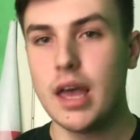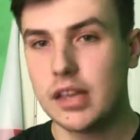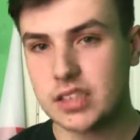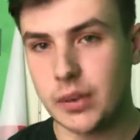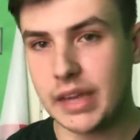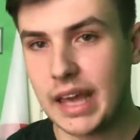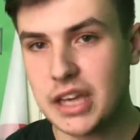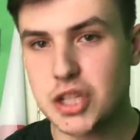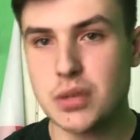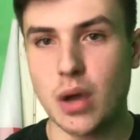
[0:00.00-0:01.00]
So in
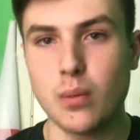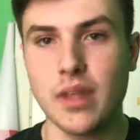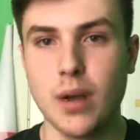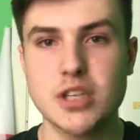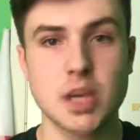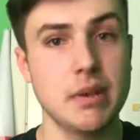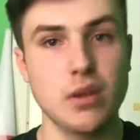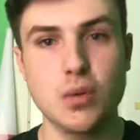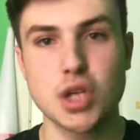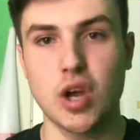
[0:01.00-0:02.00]
case you don't know, this is going to
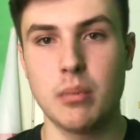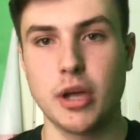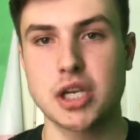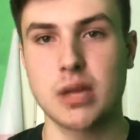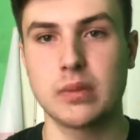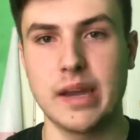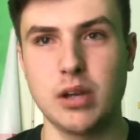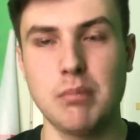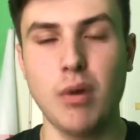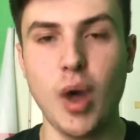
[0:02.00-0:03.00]
be a new show on my channel now.
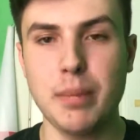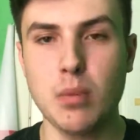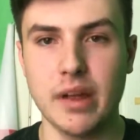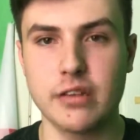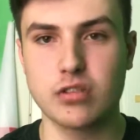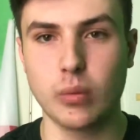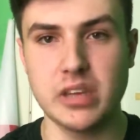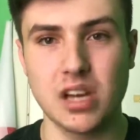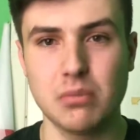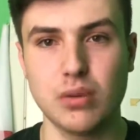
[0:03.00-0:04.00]
It might be once a
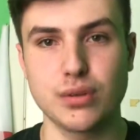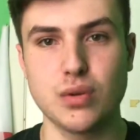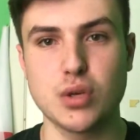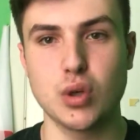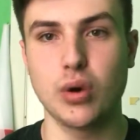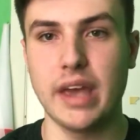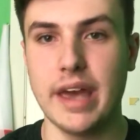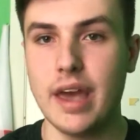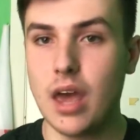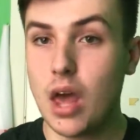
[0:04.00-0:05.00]
week, I'm not too sure yet.